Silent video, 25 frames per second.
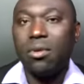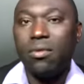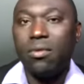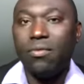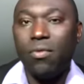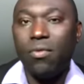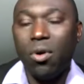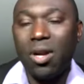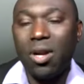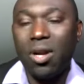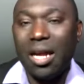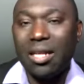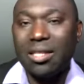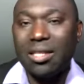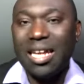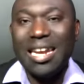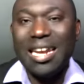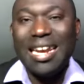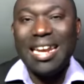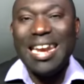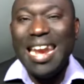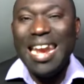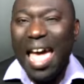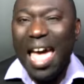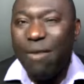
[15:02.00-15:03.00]
for granted.
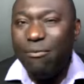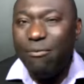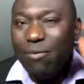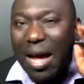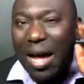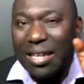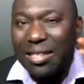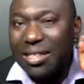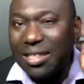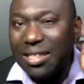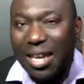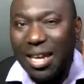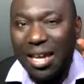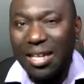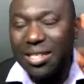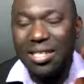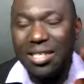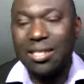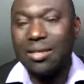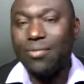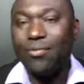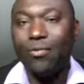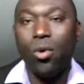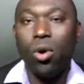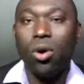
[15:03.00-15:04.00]
Never take
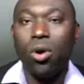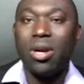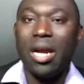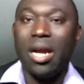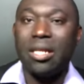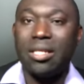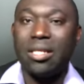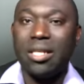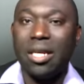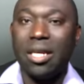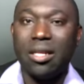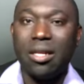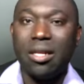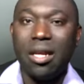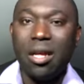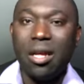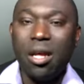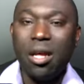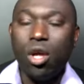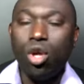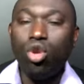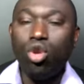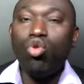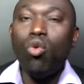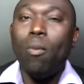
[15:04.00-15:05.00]
this for granted.
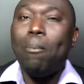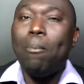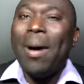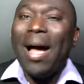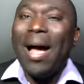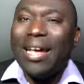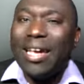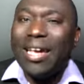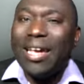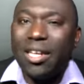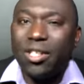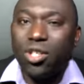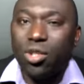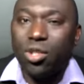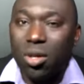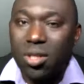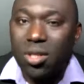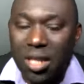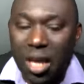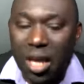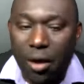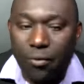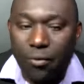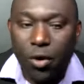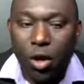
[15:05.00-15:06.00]
You package
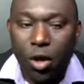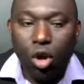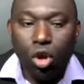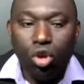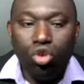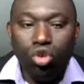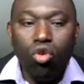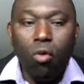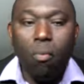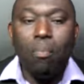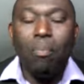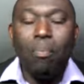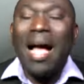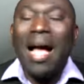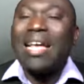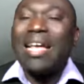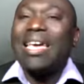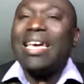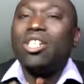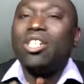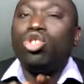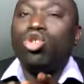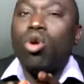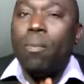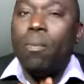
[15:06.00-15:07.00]
yourself, you
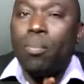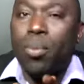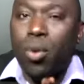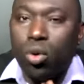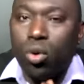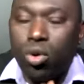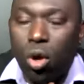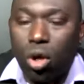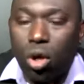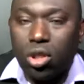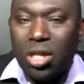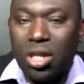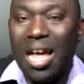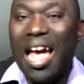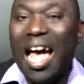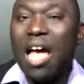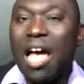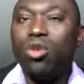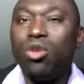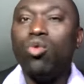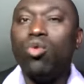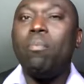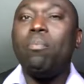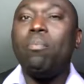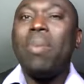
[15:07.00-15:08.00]
package your product,
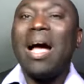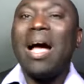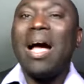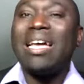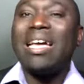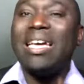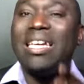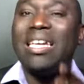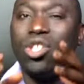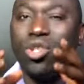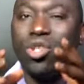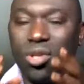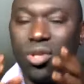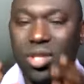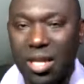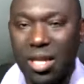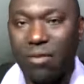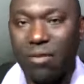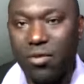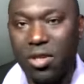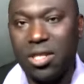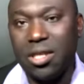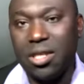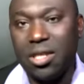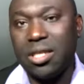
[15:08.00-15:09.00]
and you package your
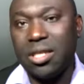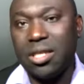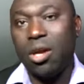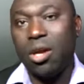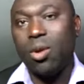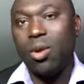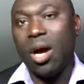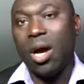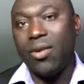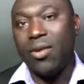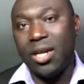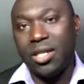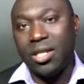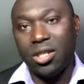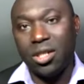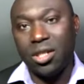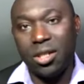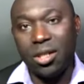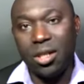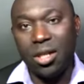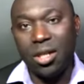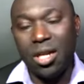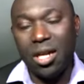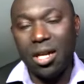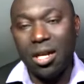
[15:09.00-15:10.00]
services that you are rendering.
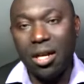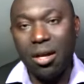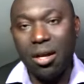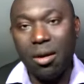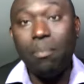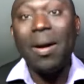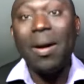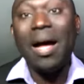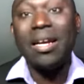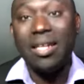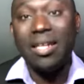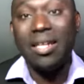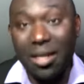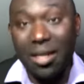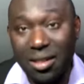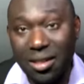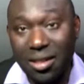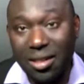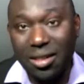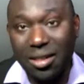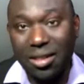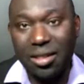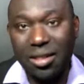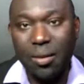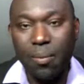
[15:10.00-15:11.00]
Package
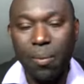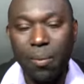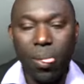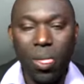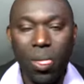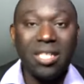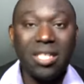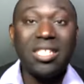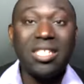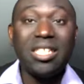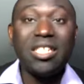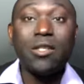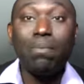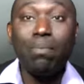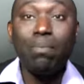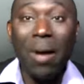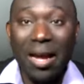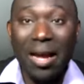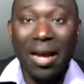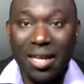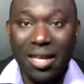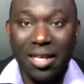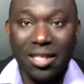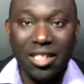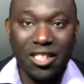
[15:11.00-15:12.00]
it. It is
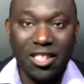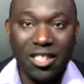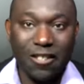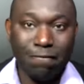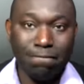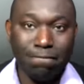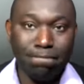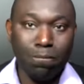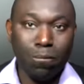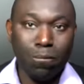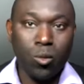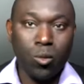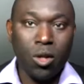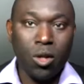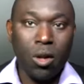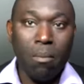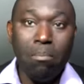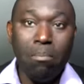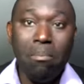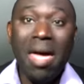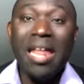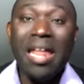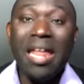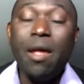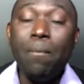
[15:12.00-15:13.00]
packaging.
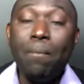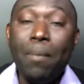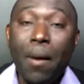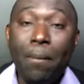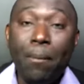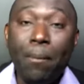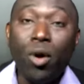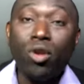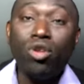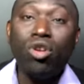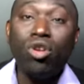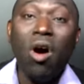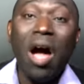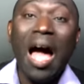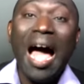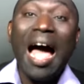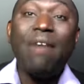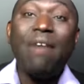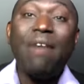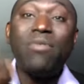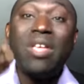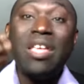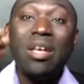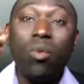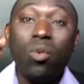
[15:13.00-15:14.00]
Many people don't
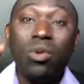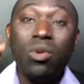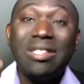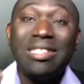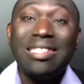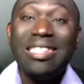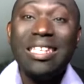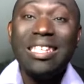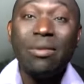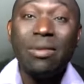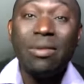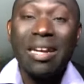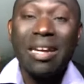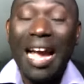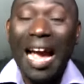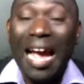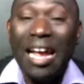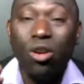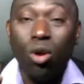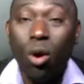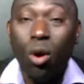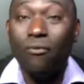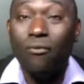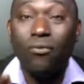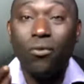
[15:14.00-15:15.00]
have the
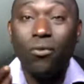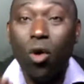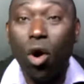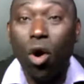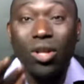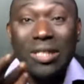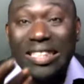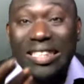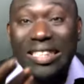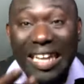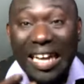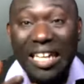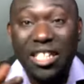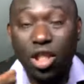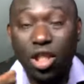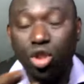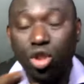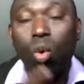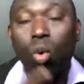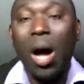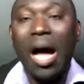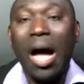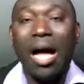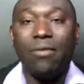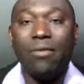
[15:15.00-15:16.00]
kind of content
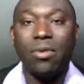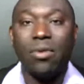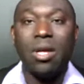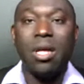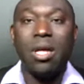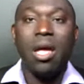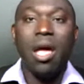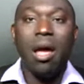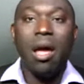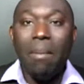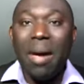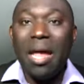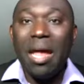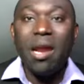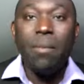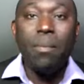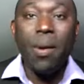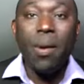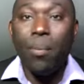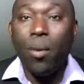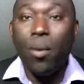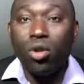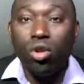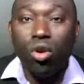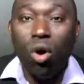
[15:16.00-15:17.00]
you have. Many
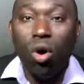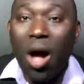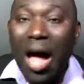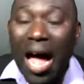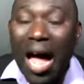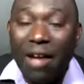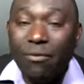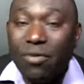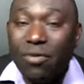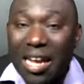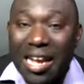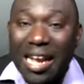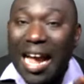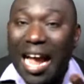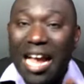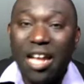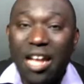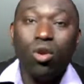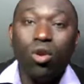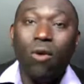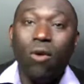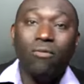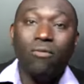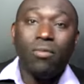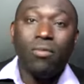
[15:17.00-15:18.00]
people don't have the
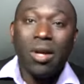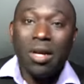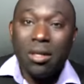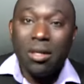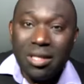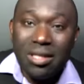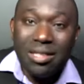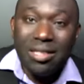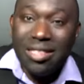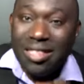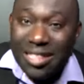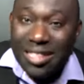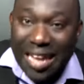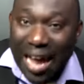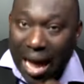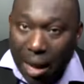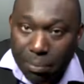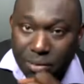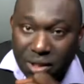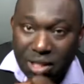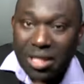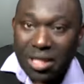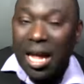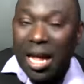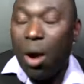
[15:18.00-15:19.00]
kind of
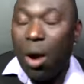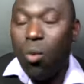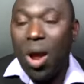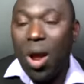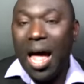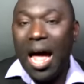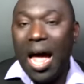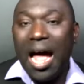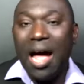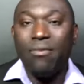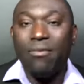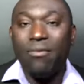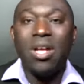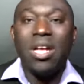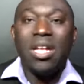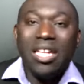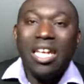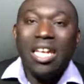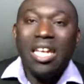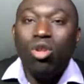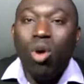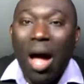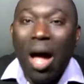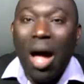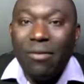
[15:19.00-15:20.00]
depth that we have. They
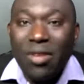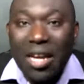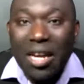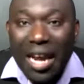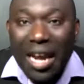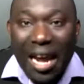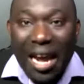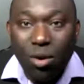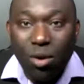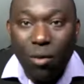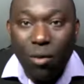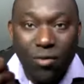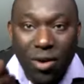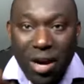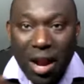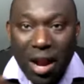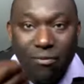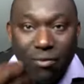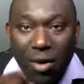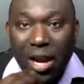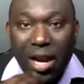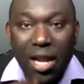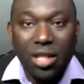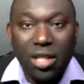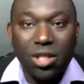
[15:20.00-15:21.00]
don't have the kind of
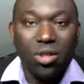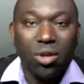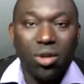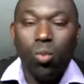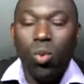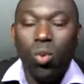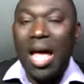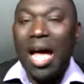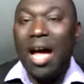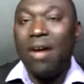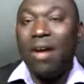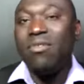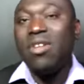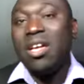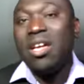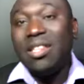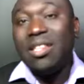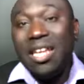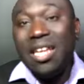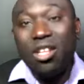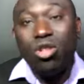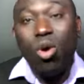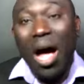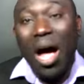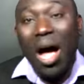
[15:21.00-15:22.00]
revelation we have.
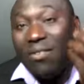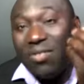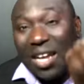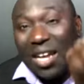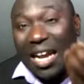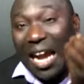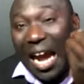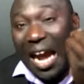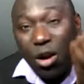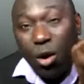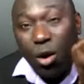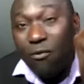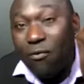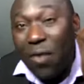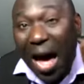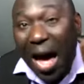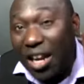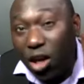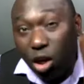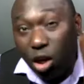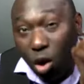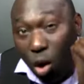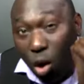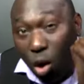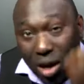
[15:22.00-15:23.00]
They don't have the kind of
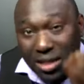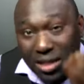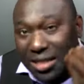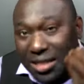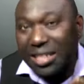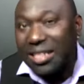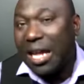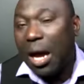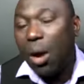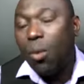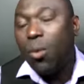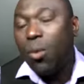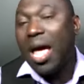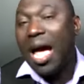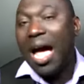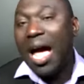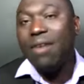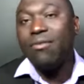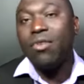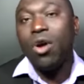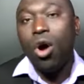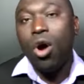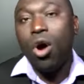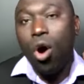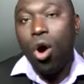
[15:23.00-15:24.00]
anointing that we
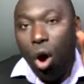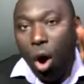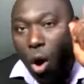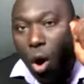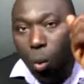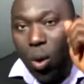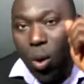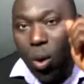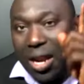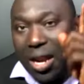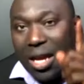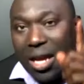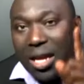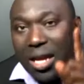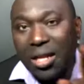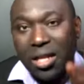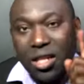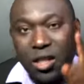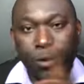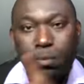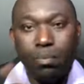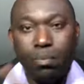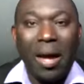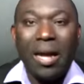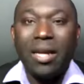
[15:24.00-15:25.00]
have. All we need
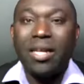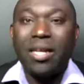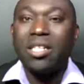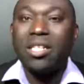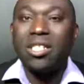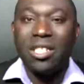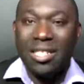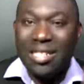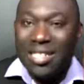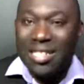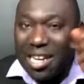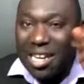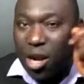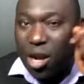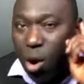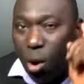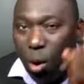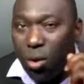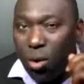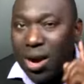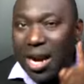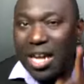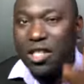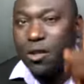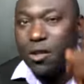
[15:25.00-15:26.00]
is packaging, the
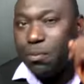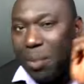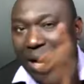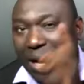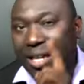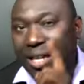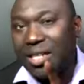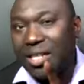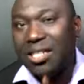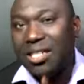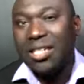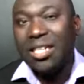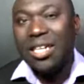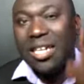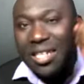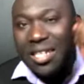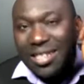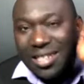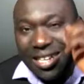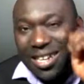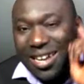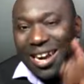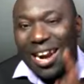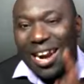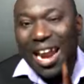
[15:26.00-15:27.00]
correct packaging,
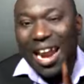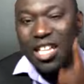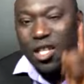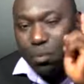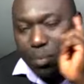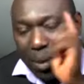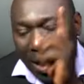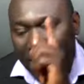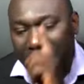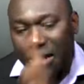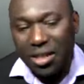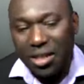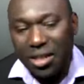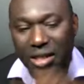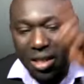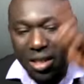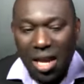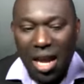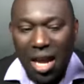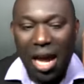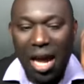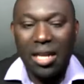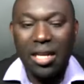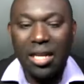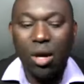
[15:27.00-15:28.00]
the right packaging,
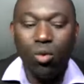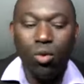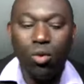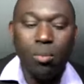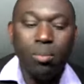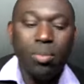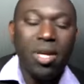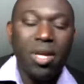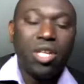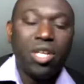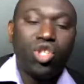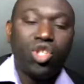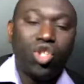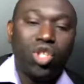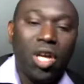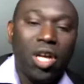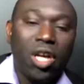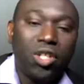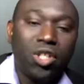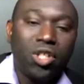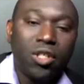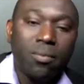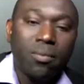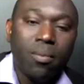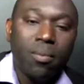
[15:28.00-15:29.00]
and there will be a
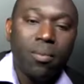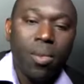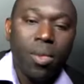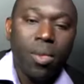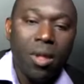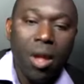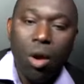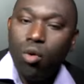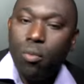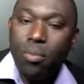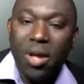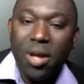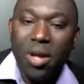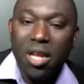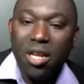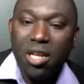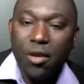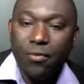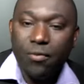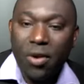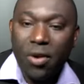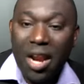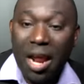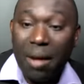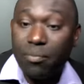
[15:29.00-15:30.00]
change. There will be a
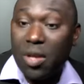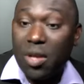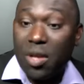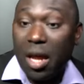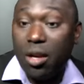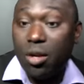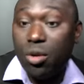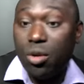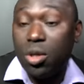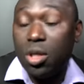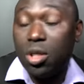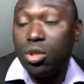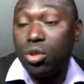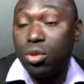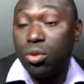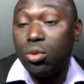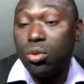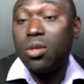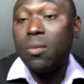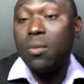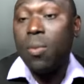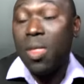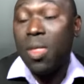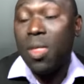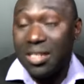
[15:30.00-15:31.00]
difference. I'm telling you the
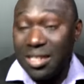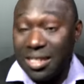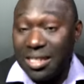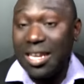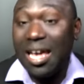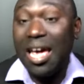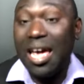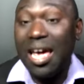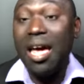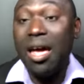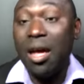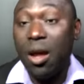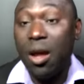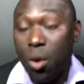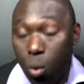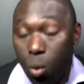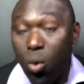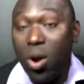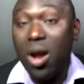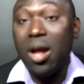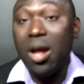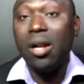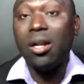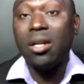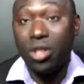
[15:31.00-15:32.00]
truth. There
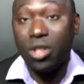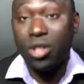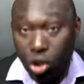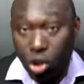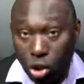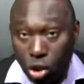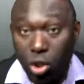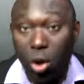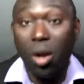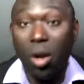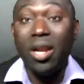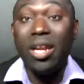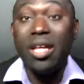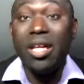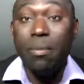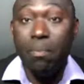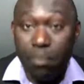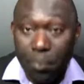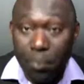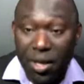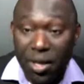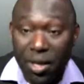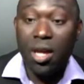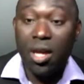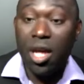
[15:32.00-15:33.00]
will surely
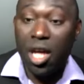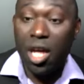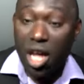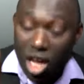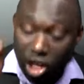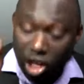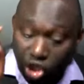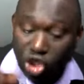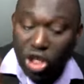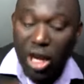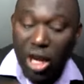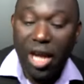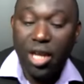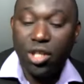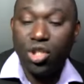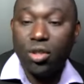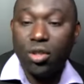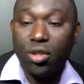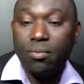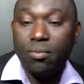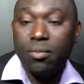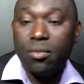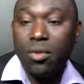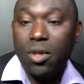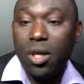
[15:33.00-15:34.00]
be a change.
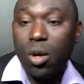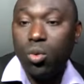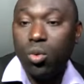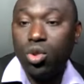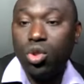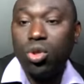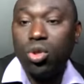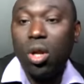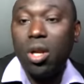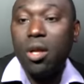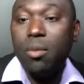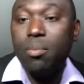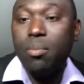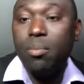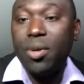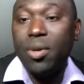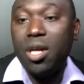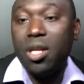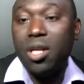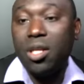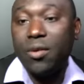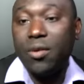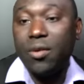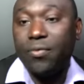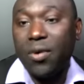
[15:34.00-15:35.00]
There will surely be a
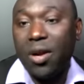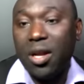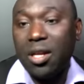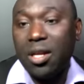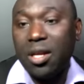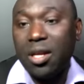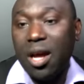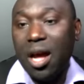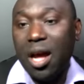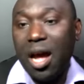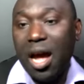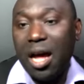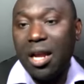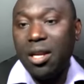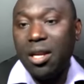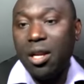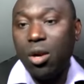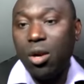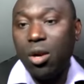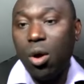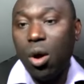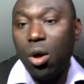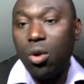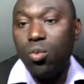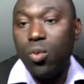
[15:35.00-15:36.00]
difference. And the
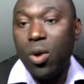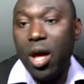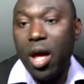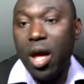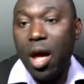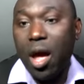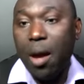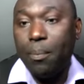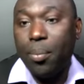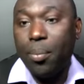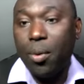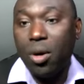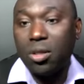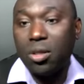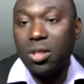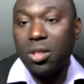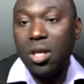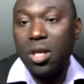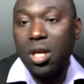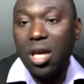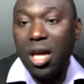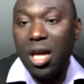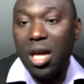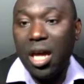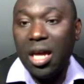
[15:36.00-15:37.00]
Lord will help us
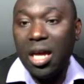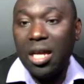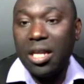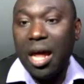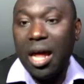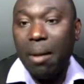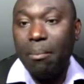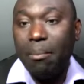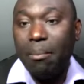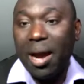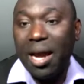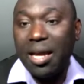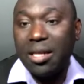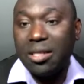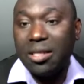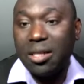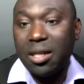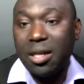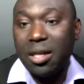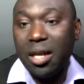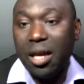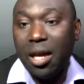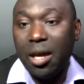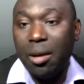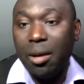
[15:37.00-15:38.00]
in the mighty
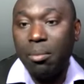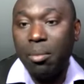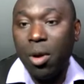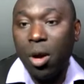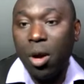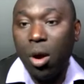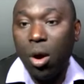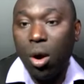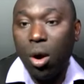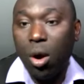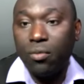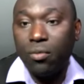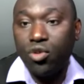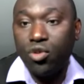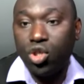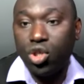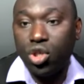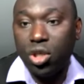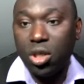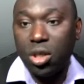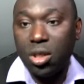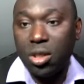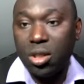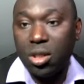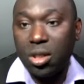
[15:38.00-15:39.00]
name of
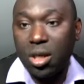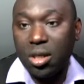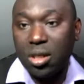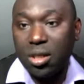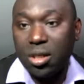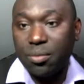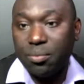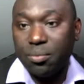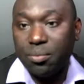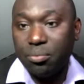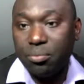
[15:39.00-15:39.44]
Jesus.